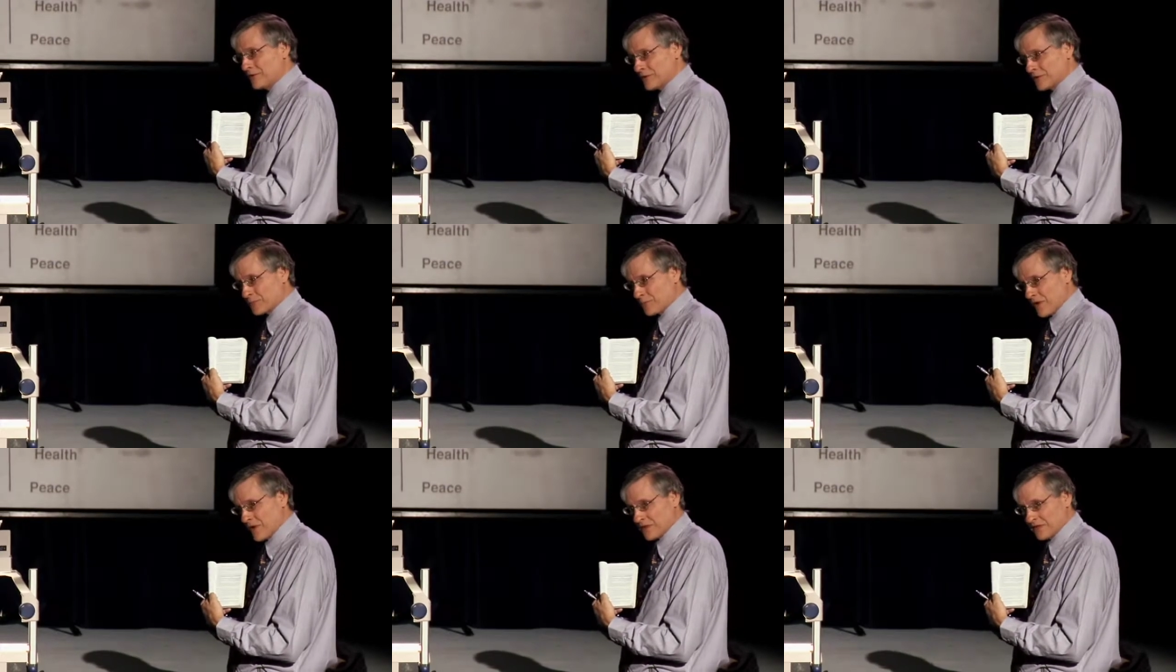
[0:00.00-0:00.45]
and
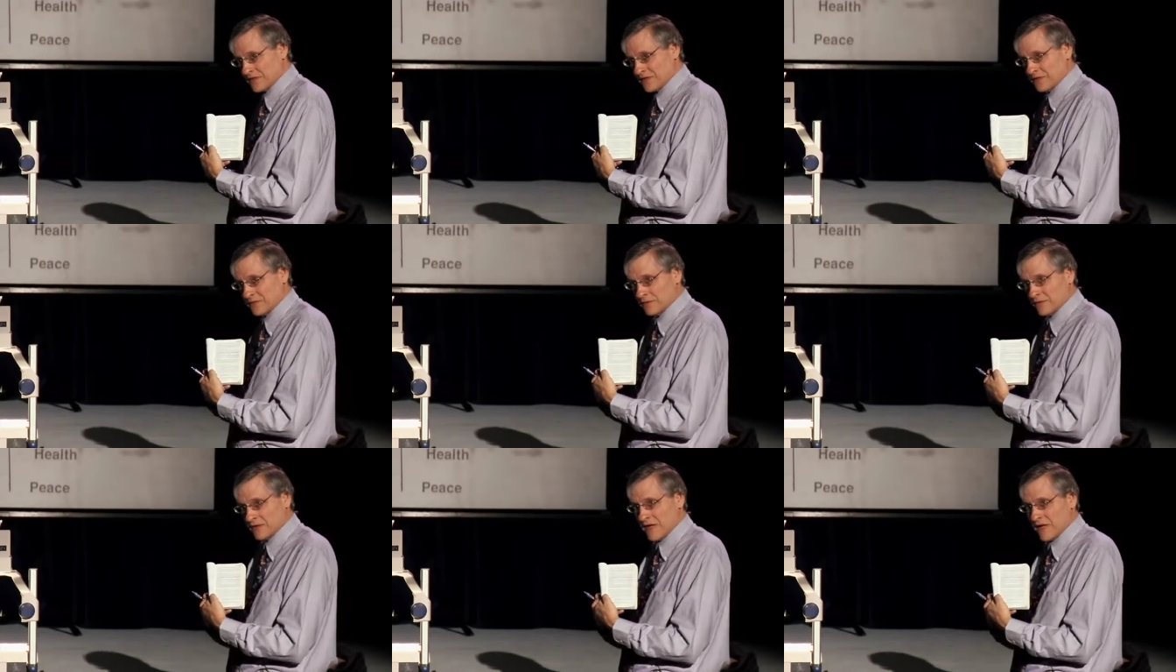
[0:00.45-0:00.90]
this
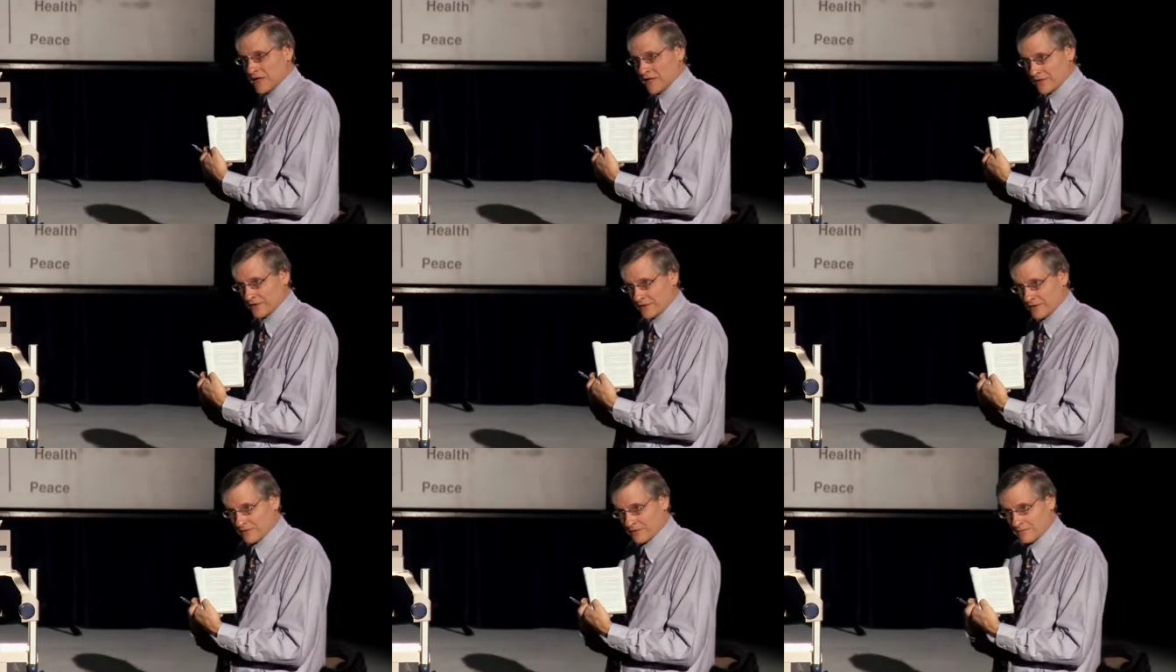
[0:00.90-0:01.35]
present evil
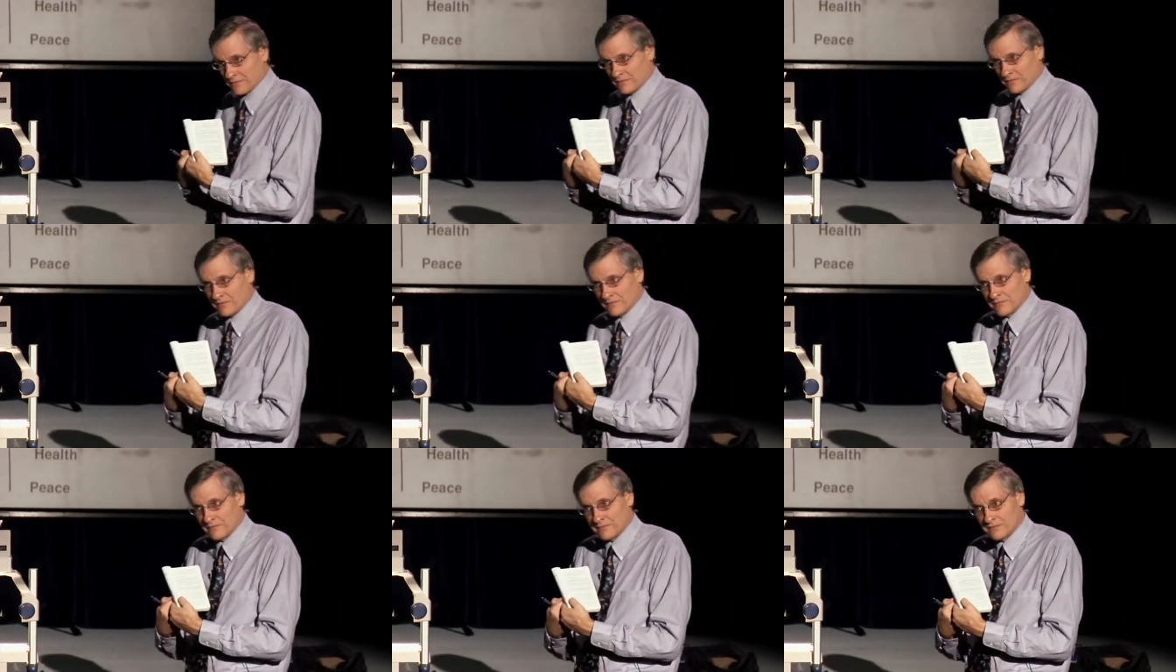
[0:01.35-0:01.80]
age
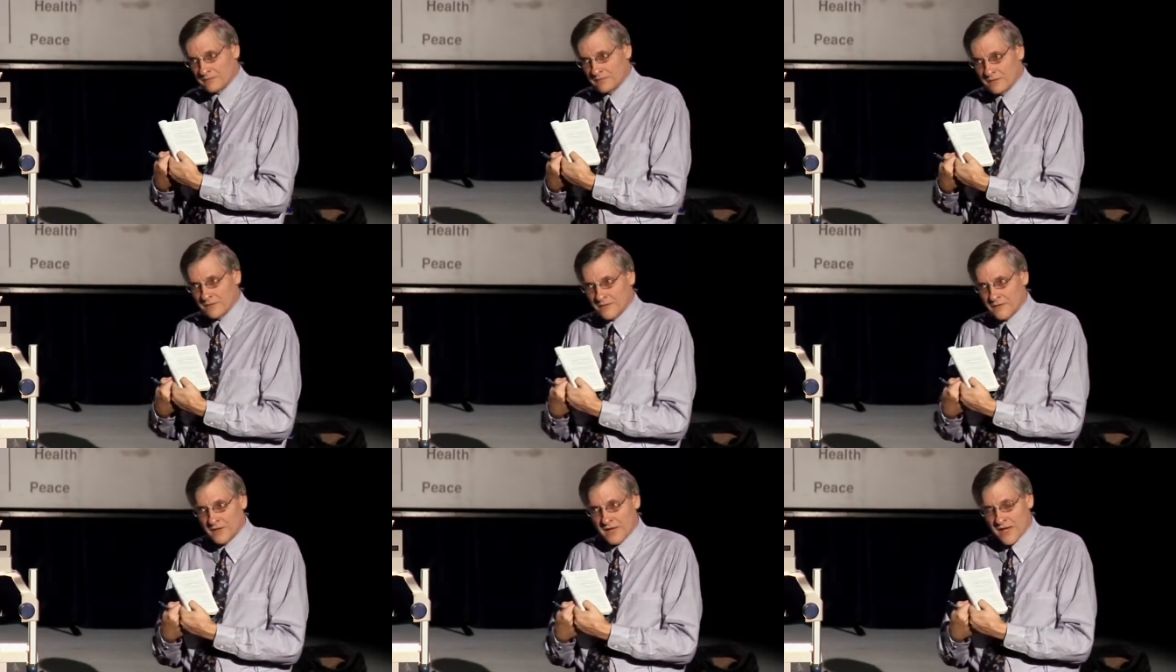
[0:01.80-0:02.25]

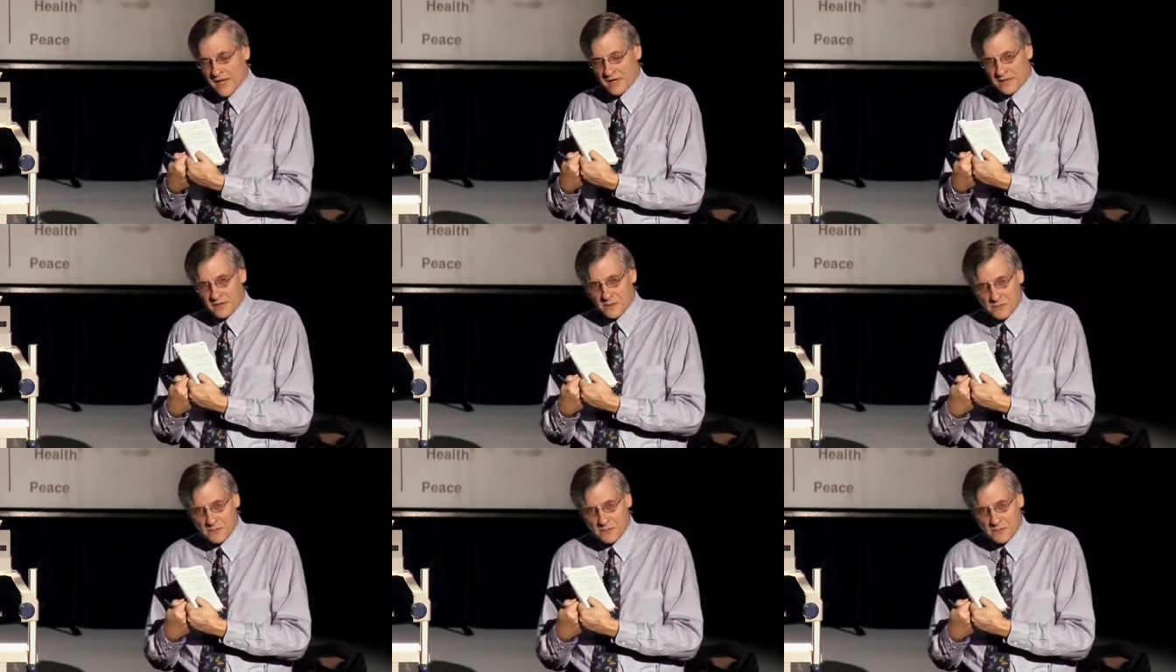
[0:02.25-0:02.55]
and